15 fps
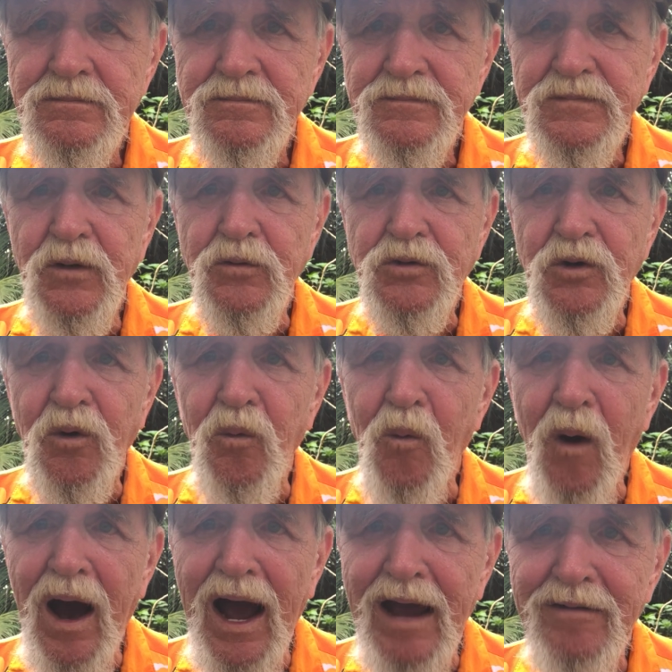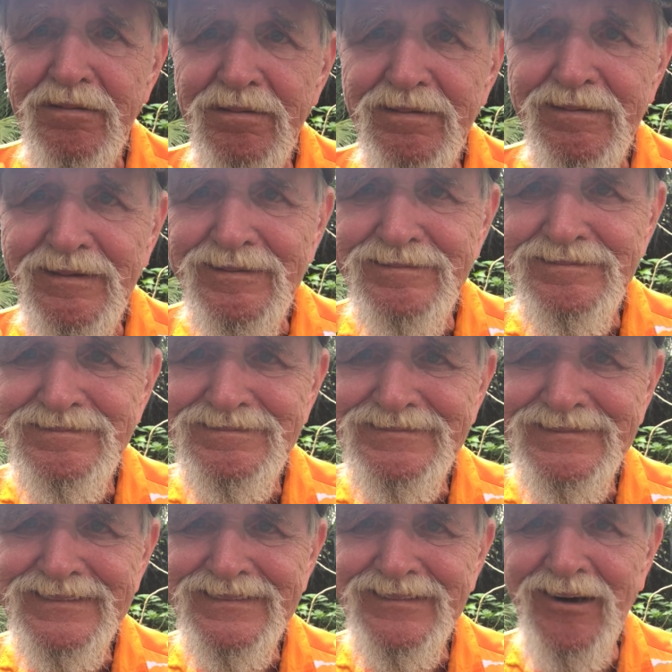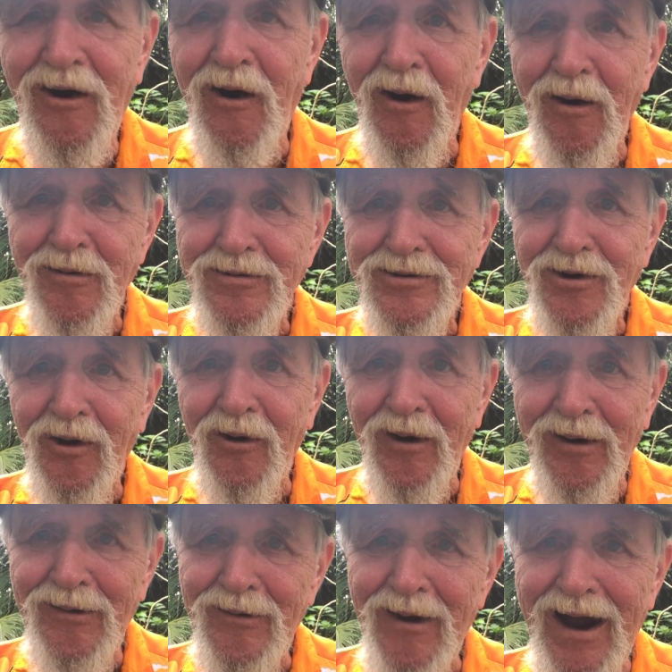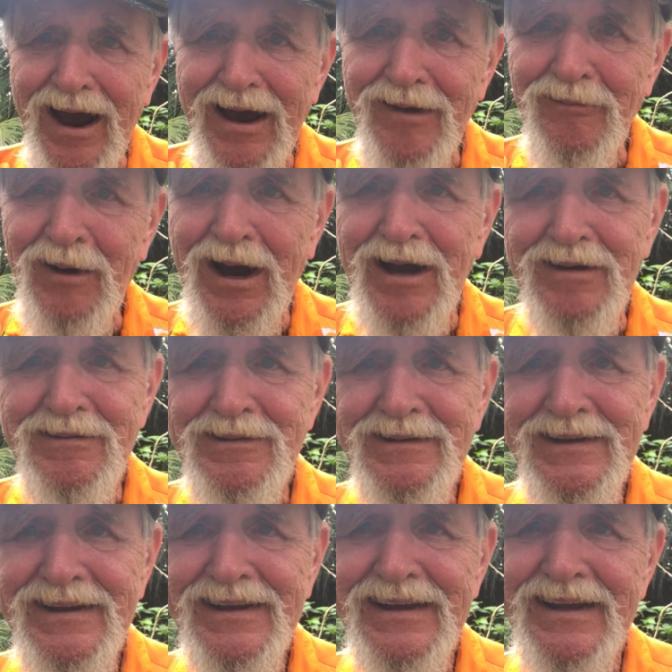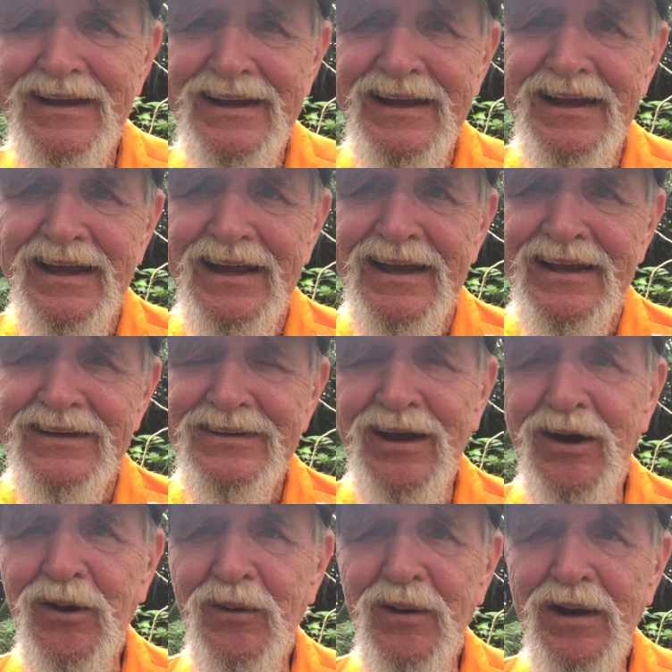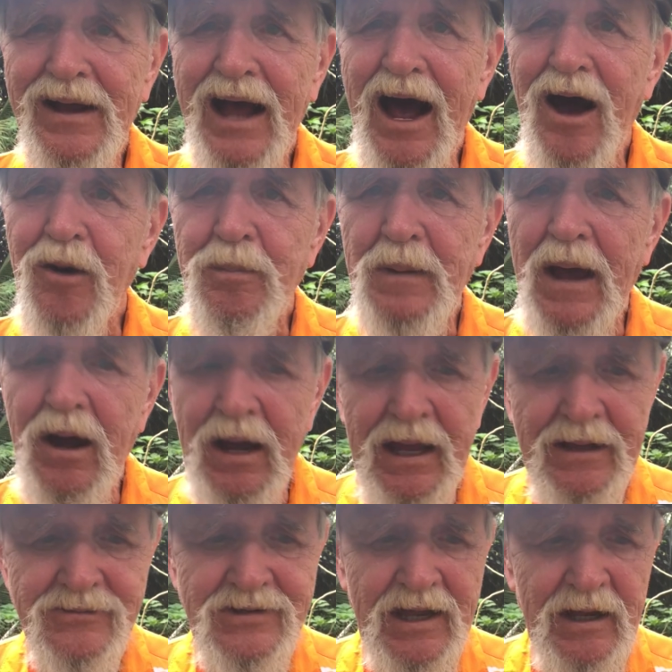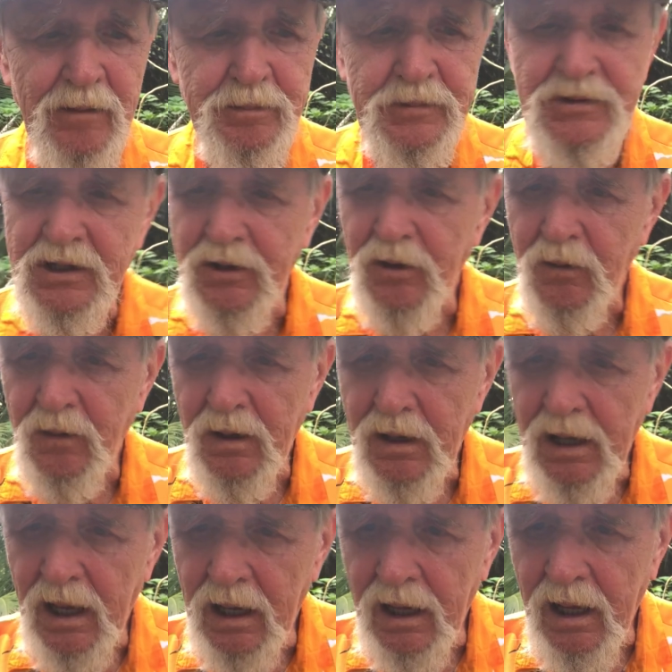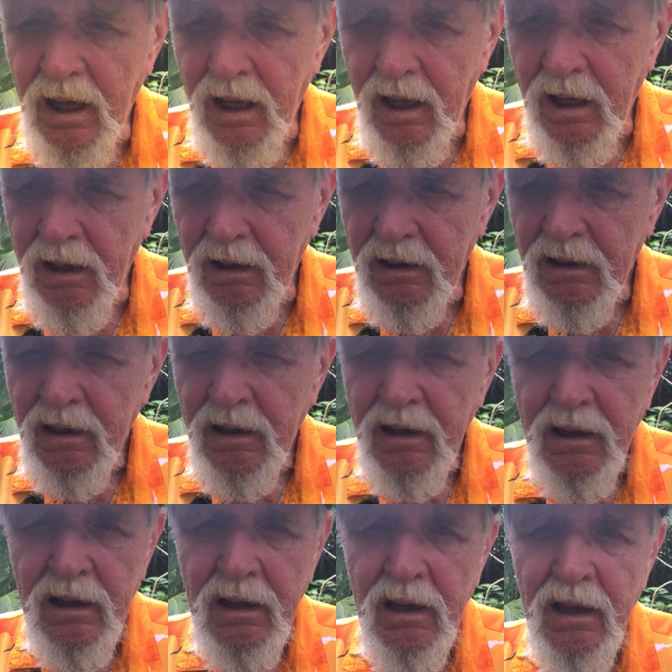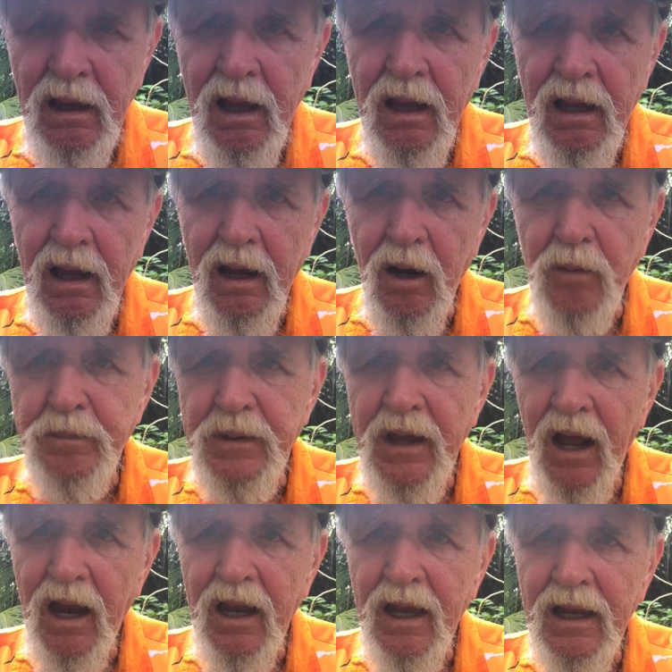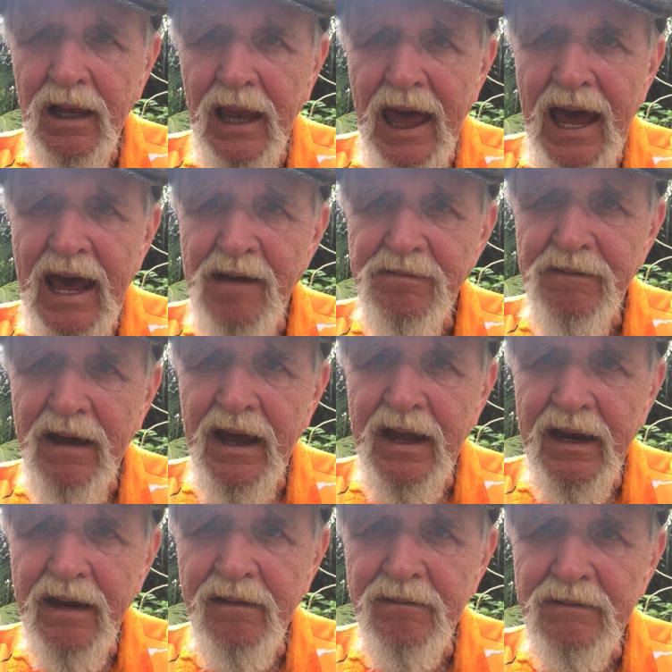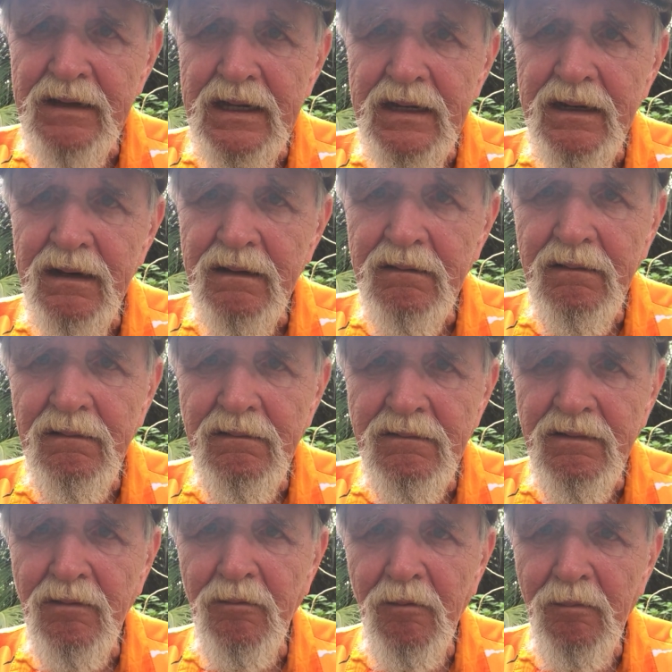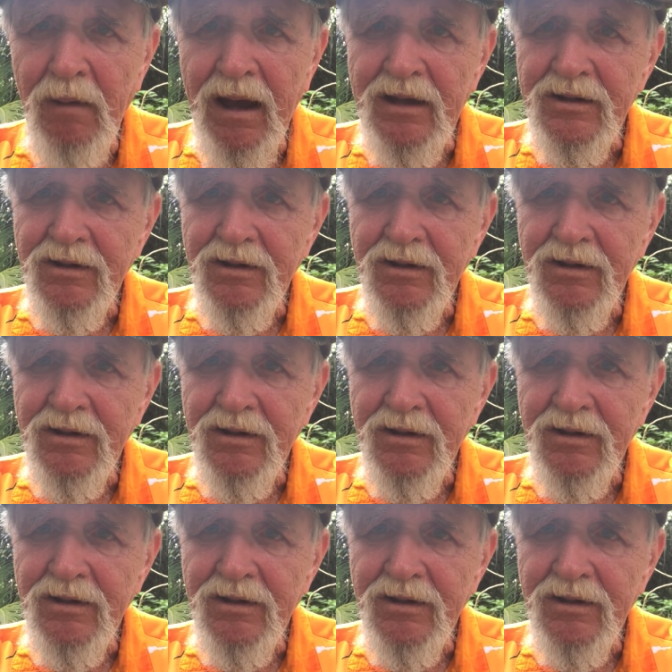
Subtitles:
future wife or current wife. So I hope I has helped you. I hope you got a little laugh out of it, some of my